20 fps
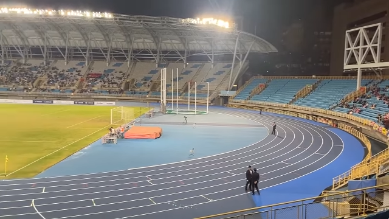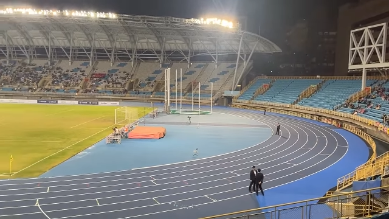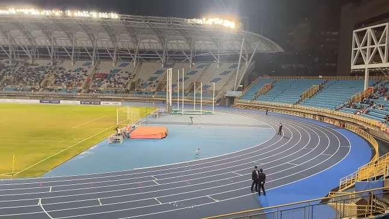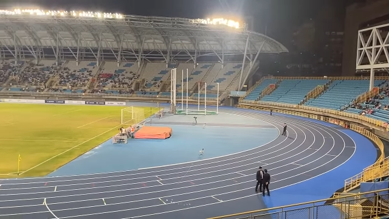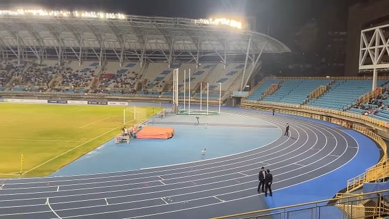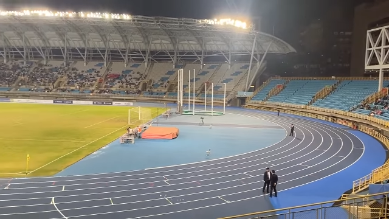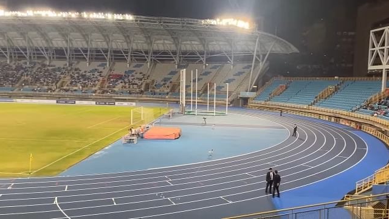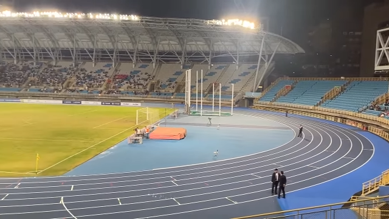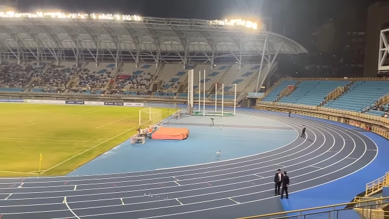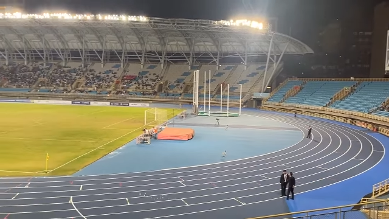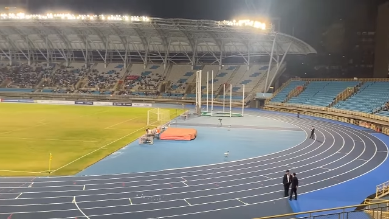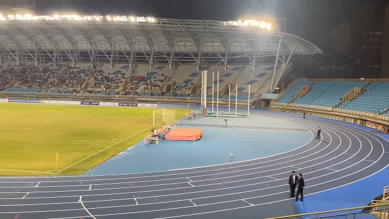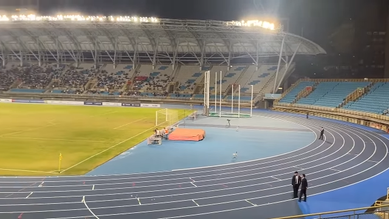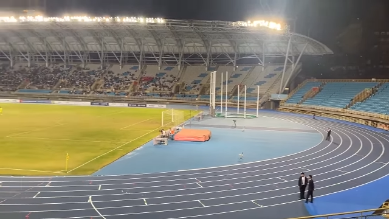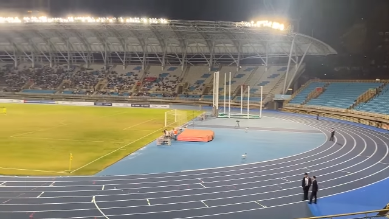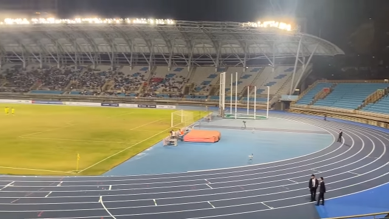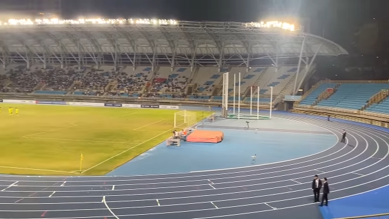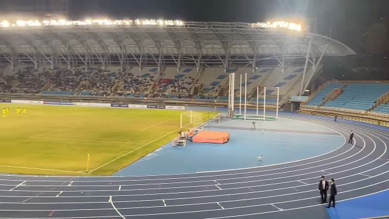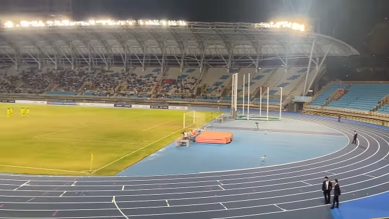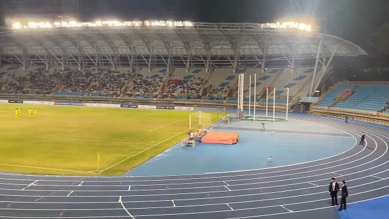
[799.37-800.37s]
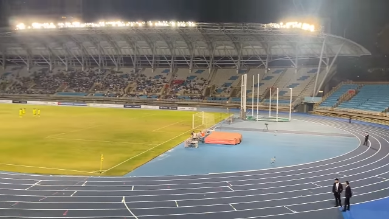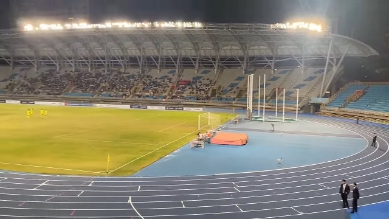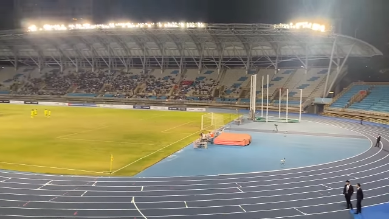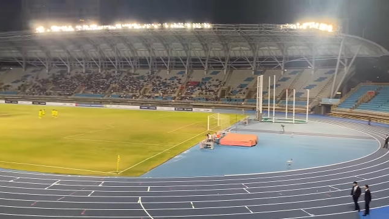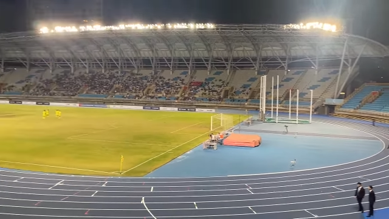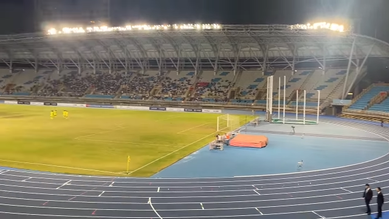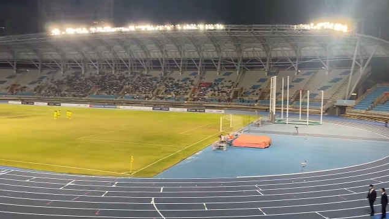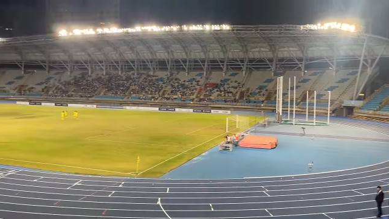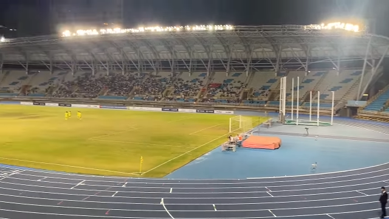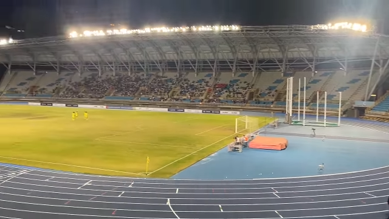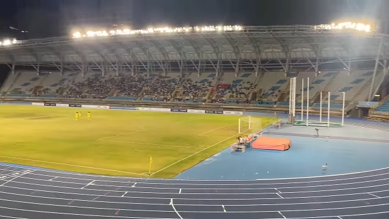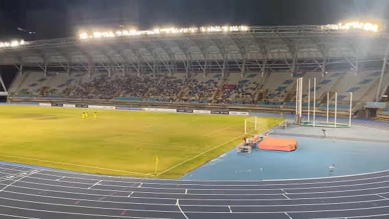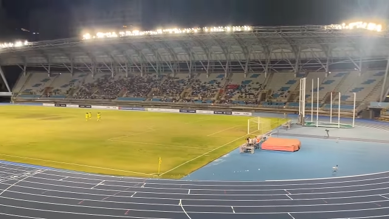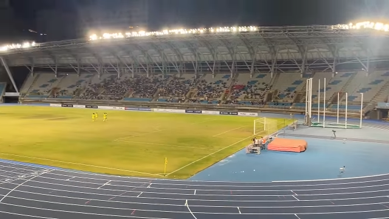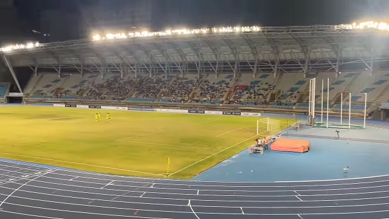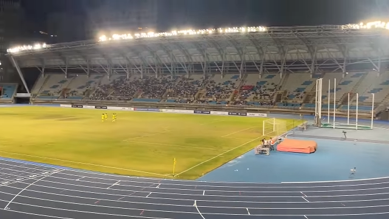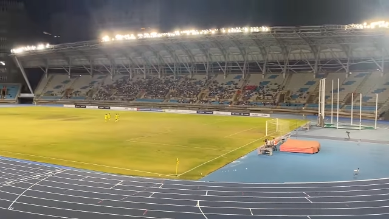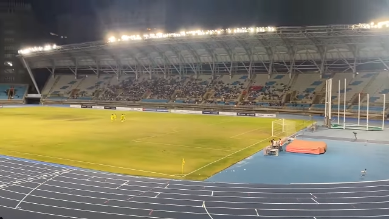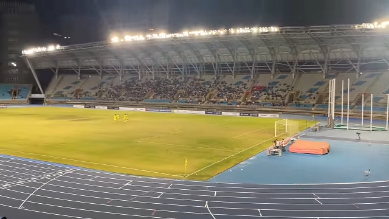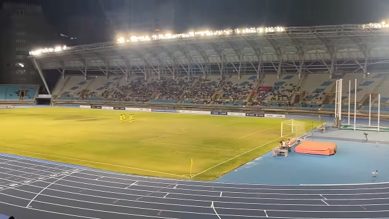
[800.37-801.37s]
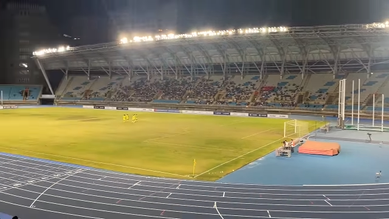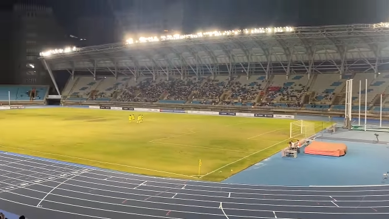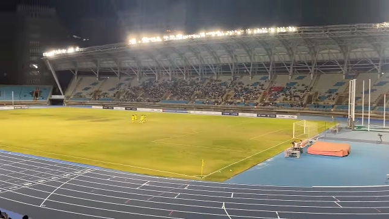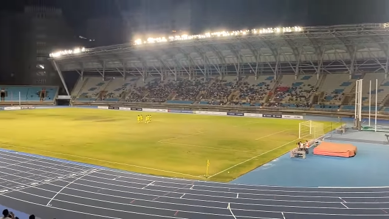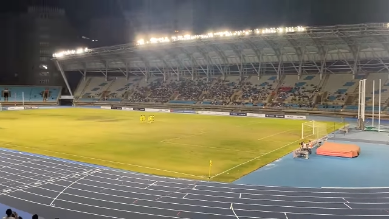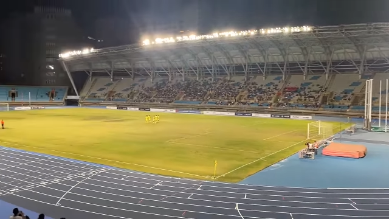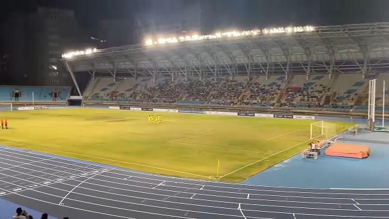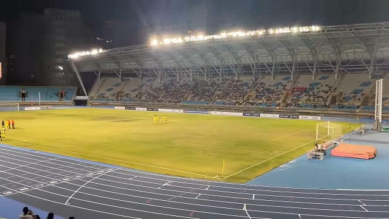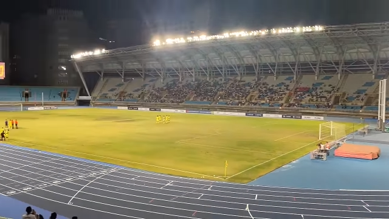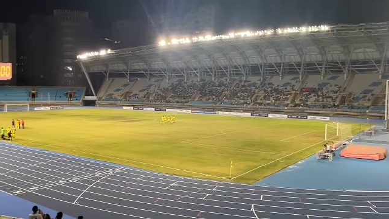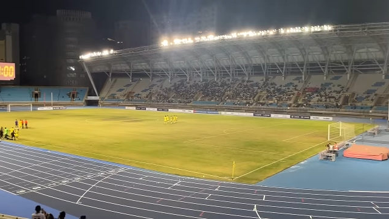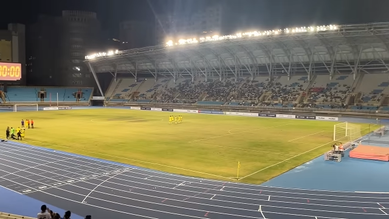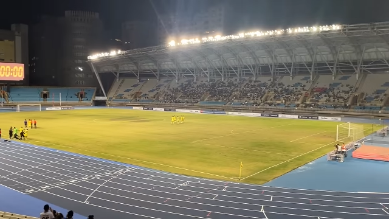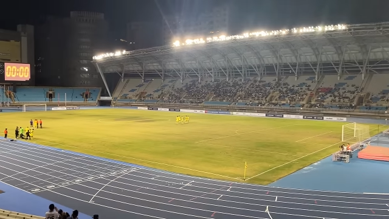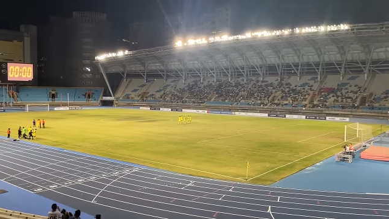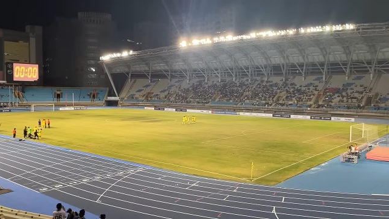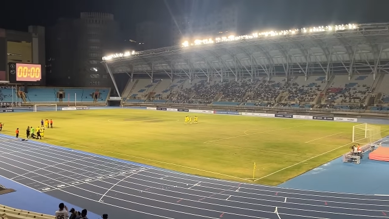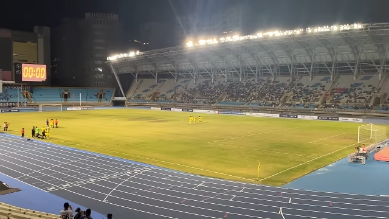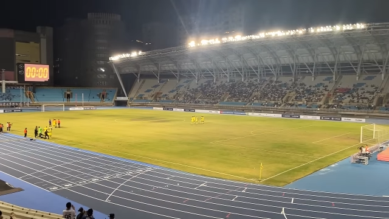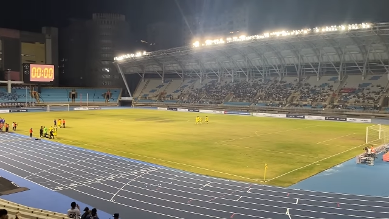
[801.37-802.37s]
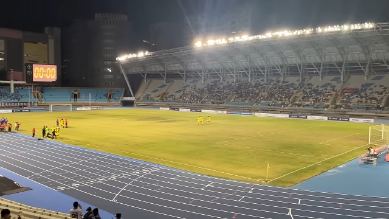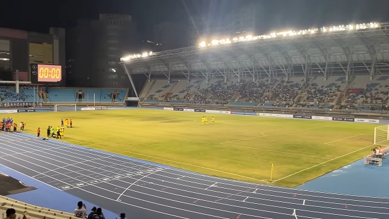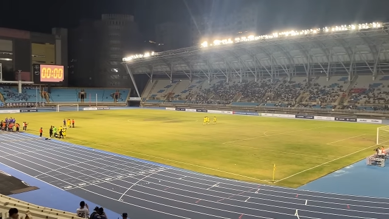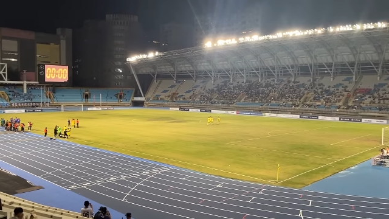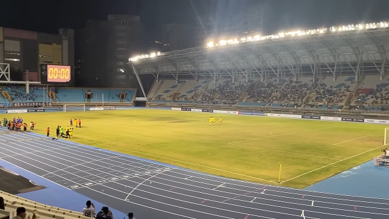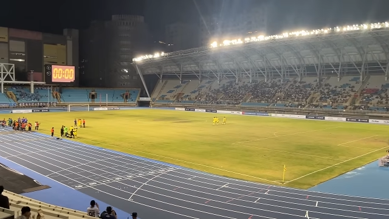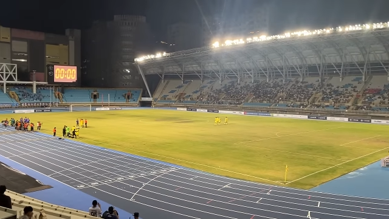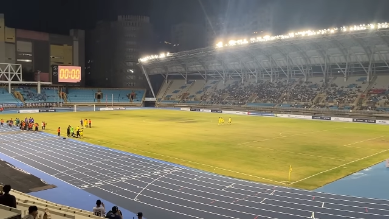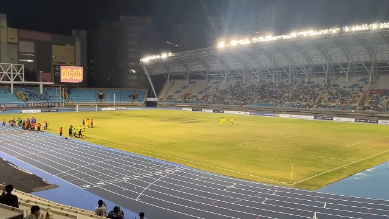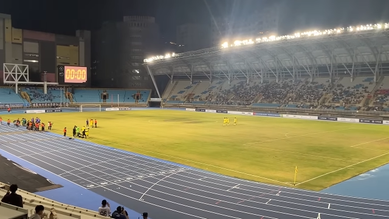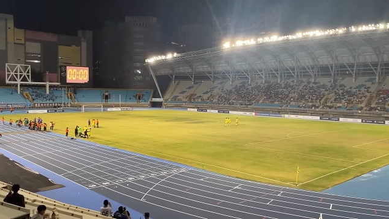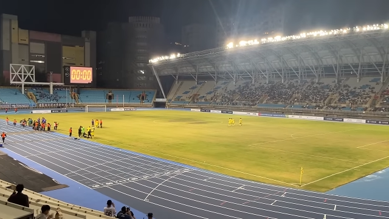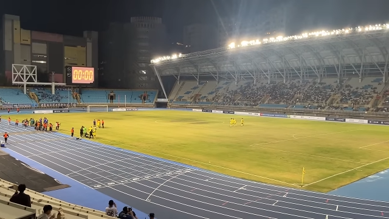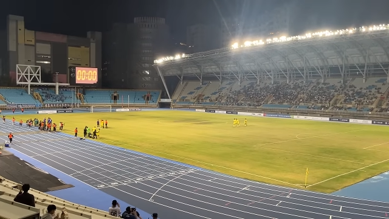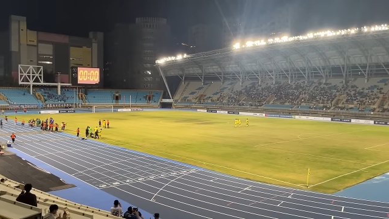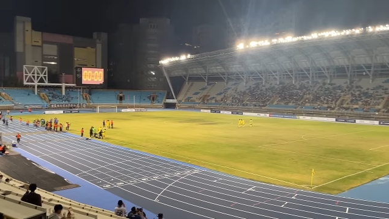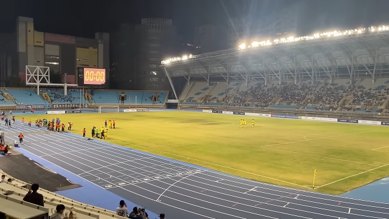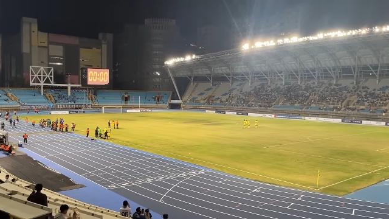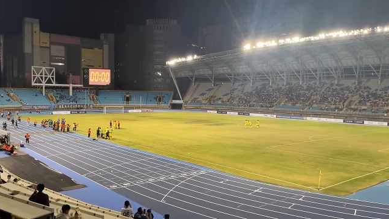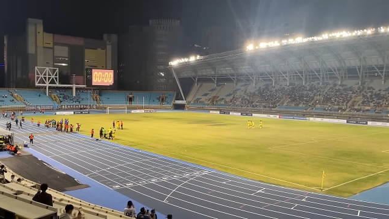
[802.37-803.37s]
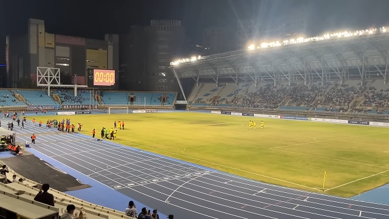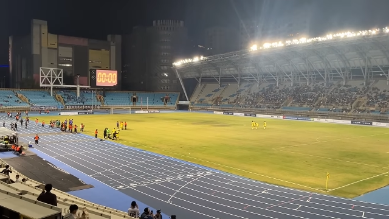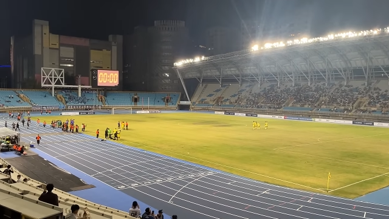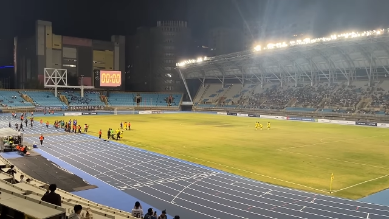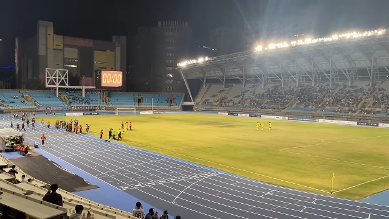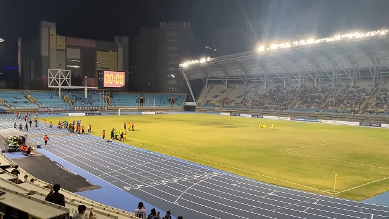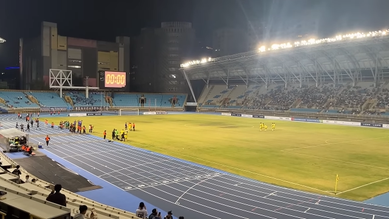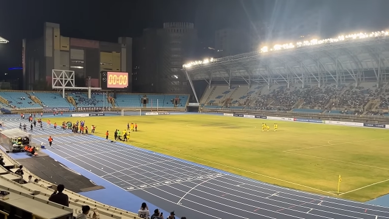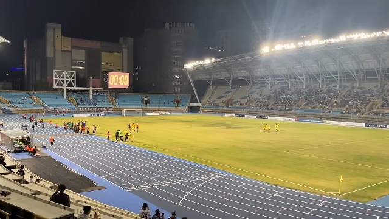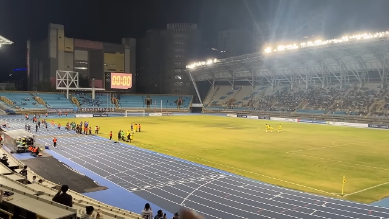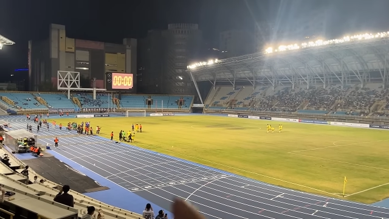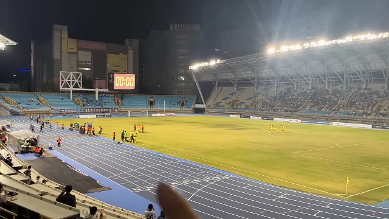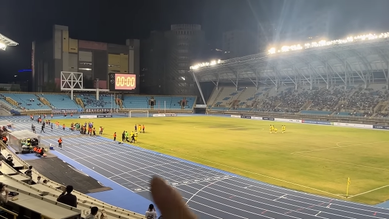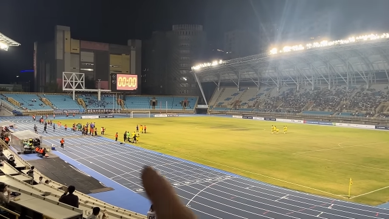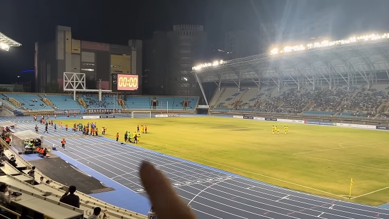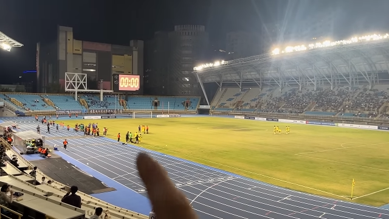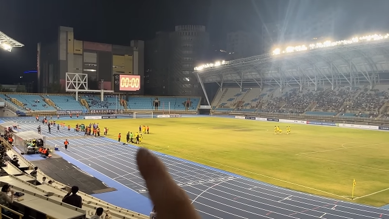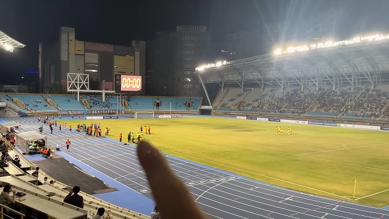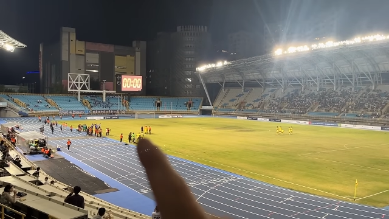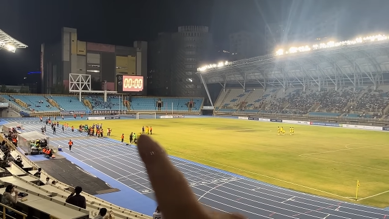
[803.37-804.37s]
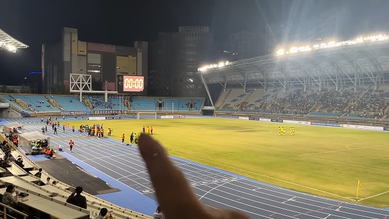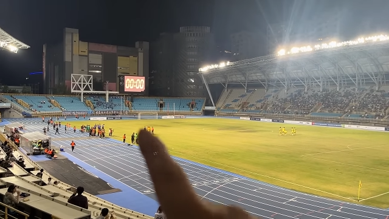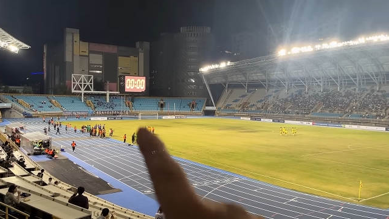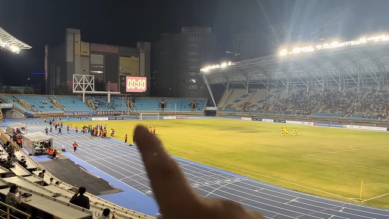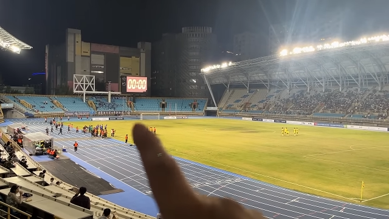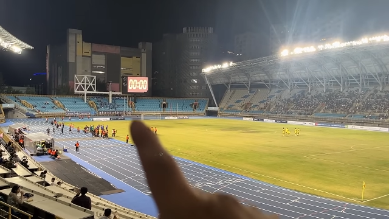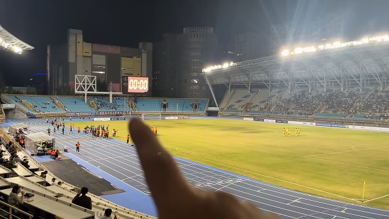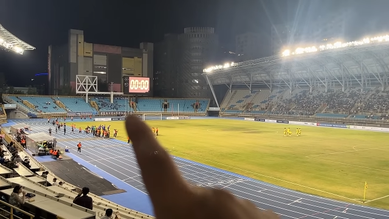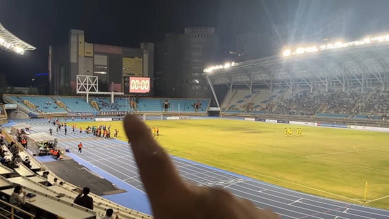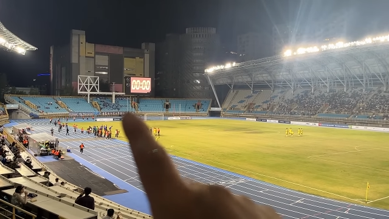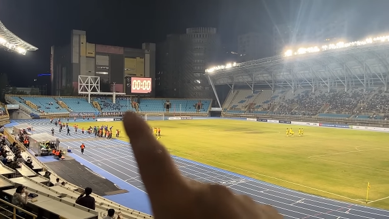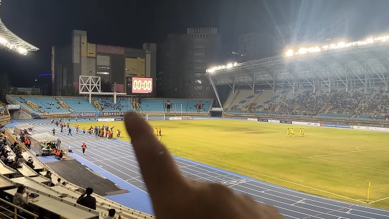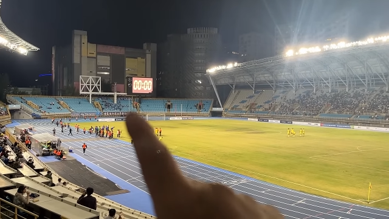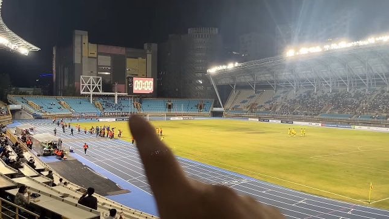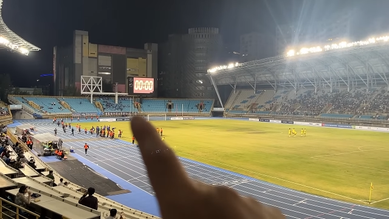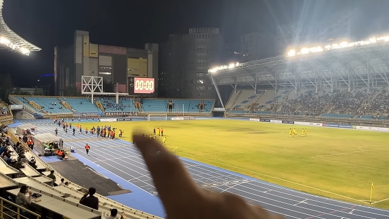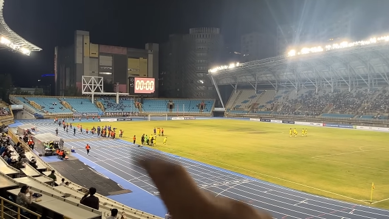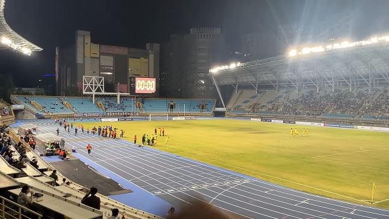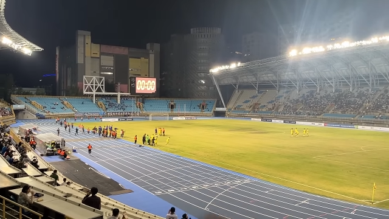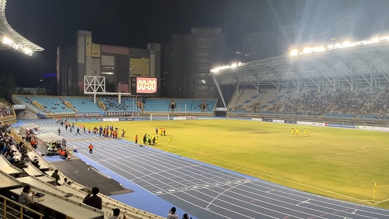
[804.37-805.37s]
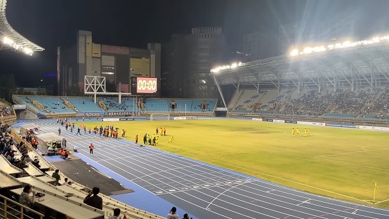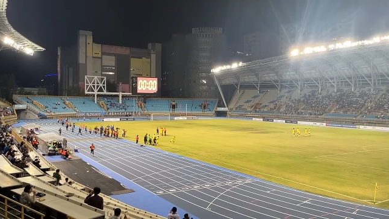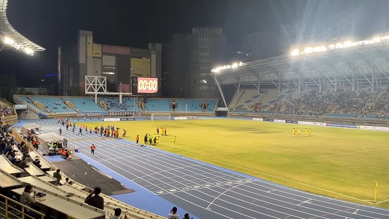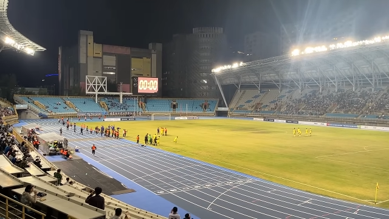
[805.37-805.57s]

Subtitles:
(no speaker visible)